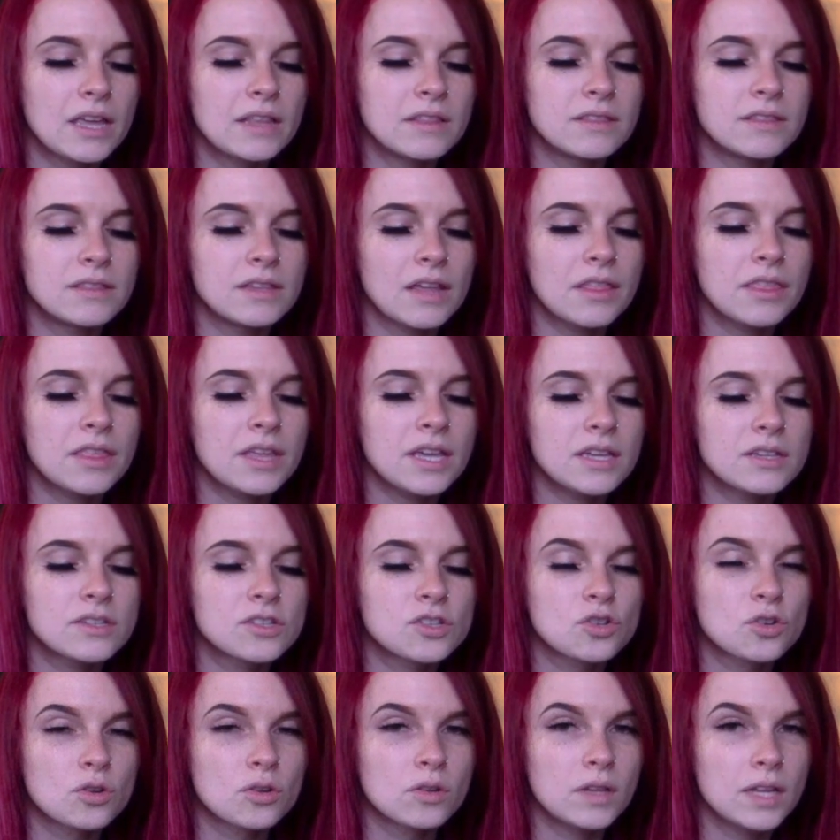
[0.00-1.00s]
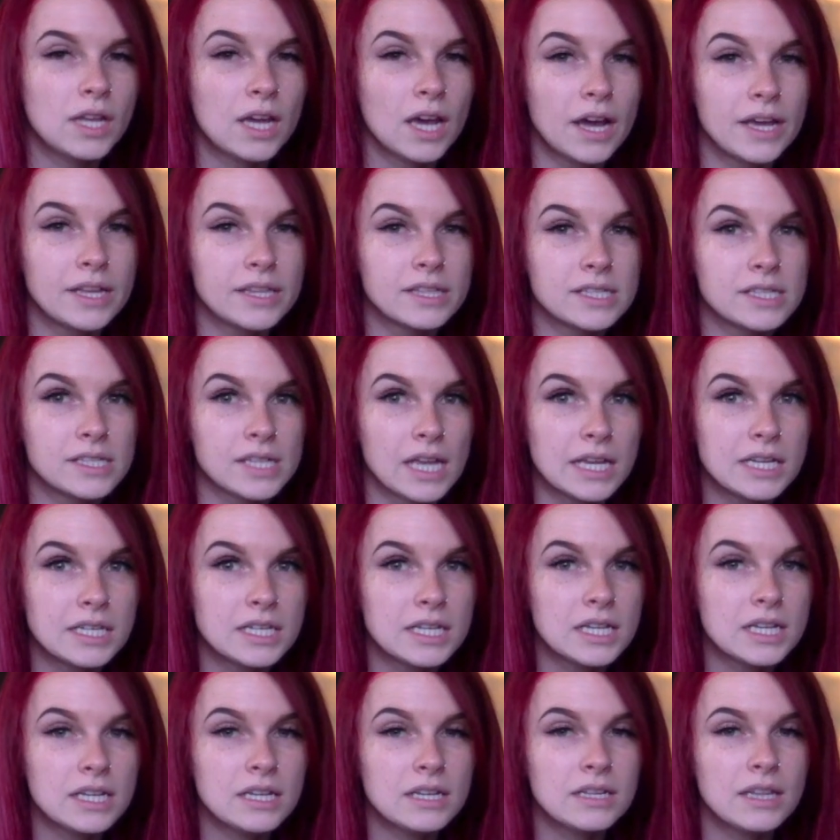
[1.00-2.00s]
nothing is truly
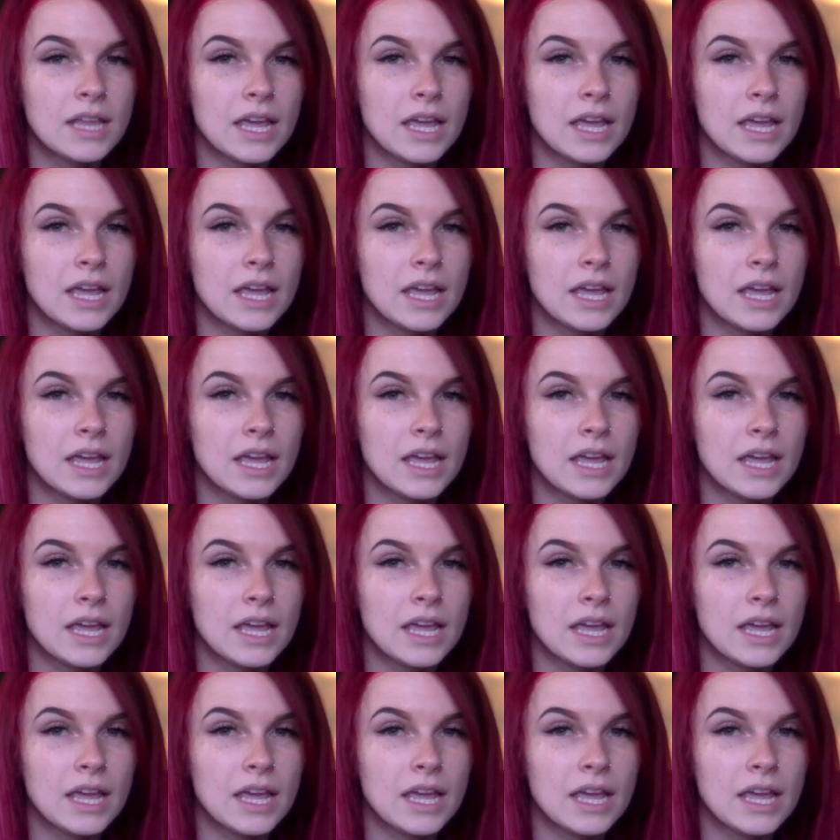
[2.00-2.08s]
unscented.